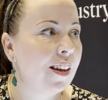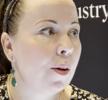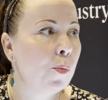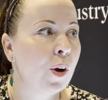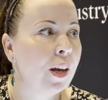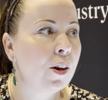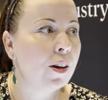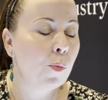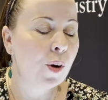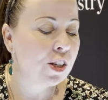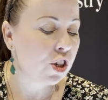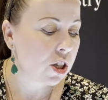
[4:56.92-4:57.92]

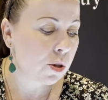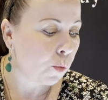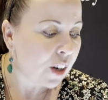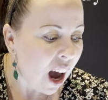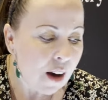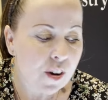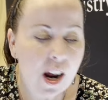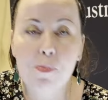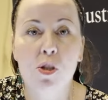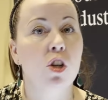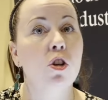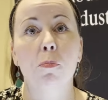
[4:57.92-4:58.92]
We have an
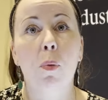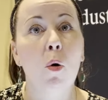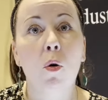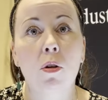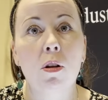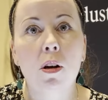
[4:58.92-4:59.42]
absolute ball,